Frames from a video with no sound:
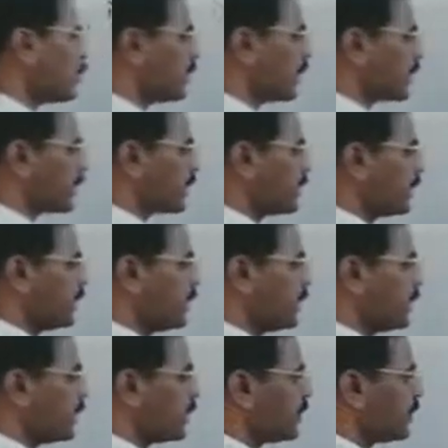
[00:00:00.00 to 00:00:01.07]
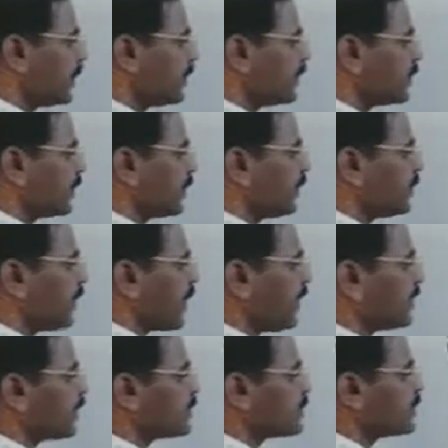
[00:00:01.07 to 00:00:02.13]
here. T3
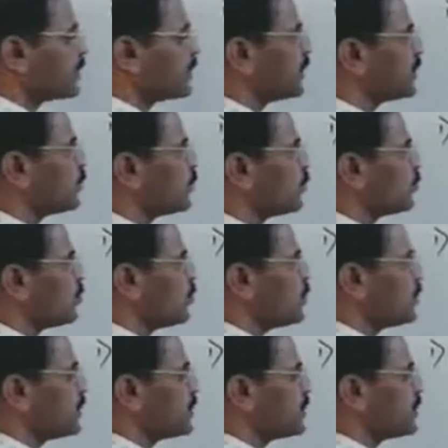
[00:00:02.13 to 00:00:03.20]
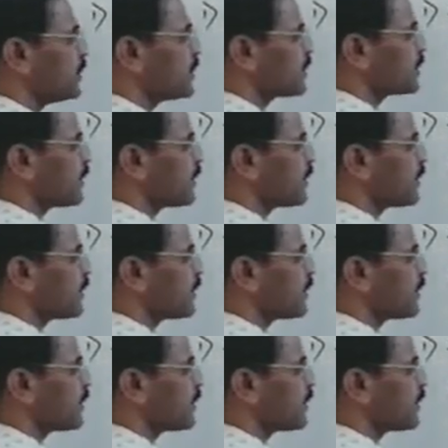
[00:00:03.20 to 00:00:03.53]
minus T2, 6